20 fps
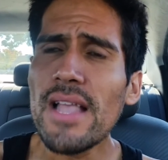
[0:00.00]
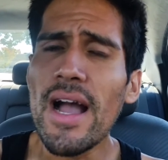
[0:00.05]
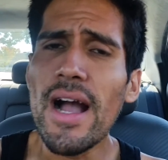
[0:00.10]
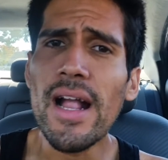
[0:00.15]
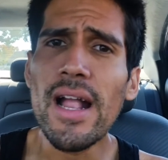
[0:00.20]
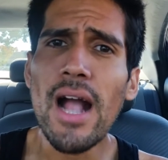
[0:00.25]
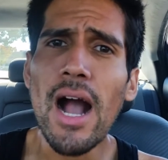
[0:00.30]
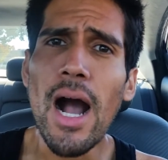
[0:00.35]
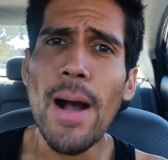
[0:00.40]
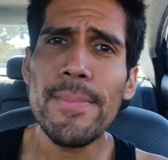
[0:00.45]

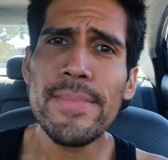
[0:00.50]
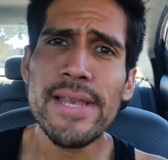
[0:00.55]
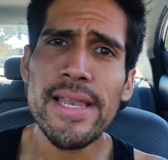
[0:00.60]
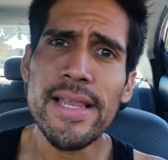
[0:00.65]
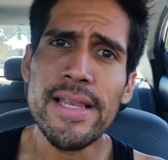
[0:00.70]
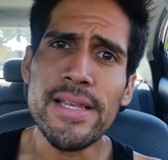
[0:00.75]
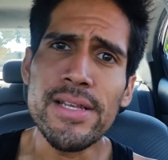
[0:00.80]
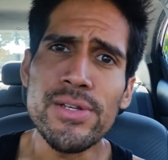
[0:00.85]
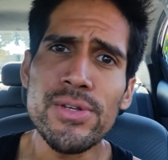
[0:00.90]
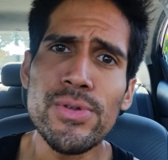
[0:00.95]

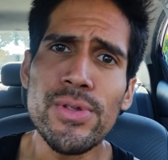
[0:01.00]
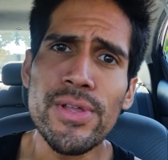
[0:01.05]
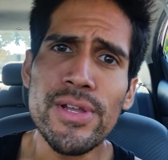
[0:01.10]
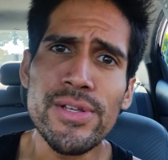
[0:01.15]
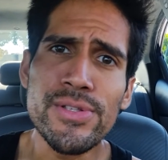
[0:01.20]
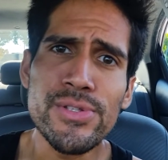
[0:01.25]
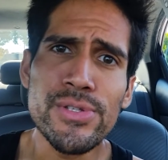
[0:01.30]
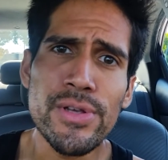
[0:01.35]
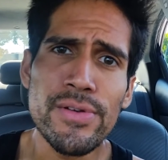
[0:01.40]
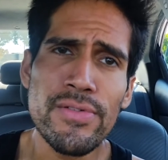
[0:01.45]
accommodating to the
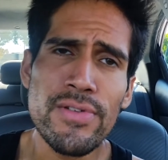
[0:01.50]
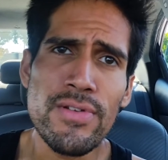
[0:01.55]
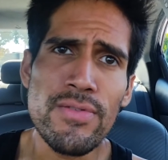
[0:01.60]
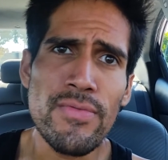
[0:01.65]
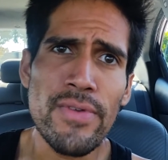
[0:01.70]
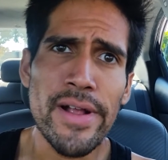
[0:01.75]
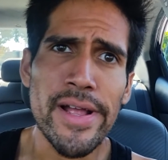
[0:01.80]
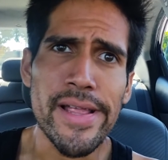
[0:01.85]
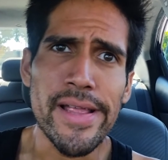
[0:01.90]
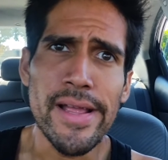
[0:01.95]

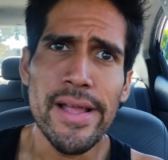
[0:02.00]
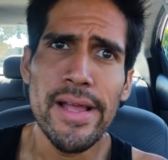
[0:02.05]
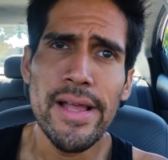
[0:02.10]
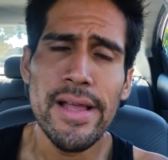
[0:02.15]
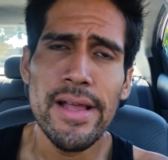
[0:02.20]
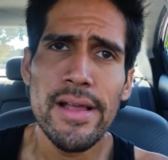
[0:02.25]
conservative right.